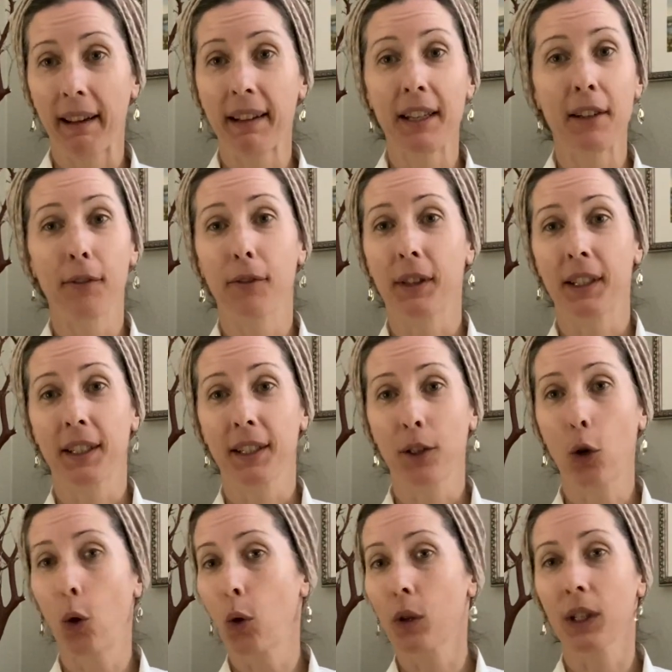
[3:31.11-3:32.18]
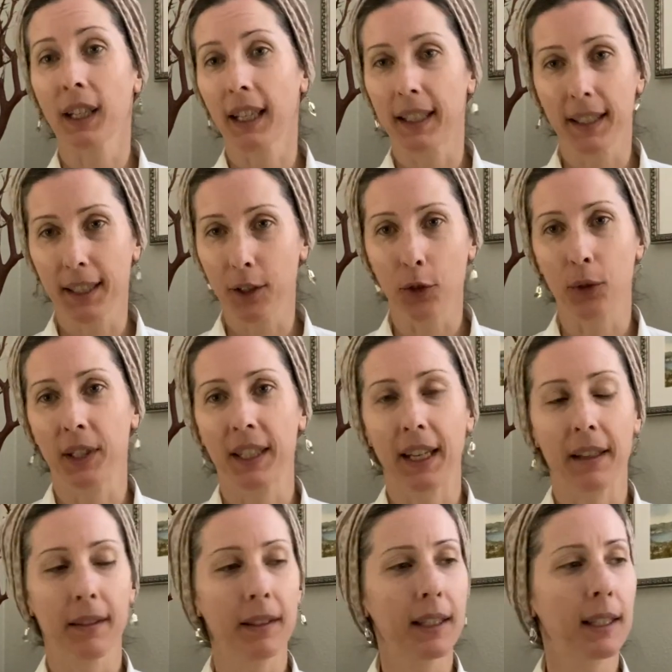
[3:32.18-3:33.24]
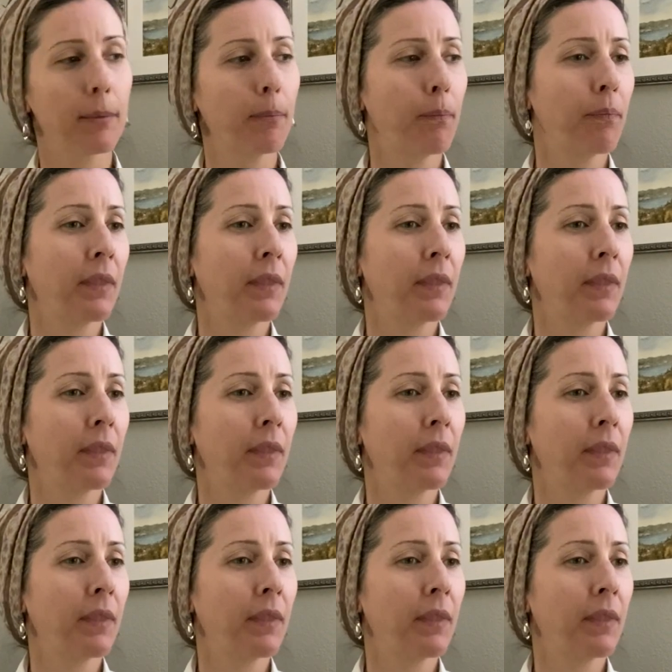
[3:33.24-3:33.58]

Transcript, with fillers: any of this correlates to sales.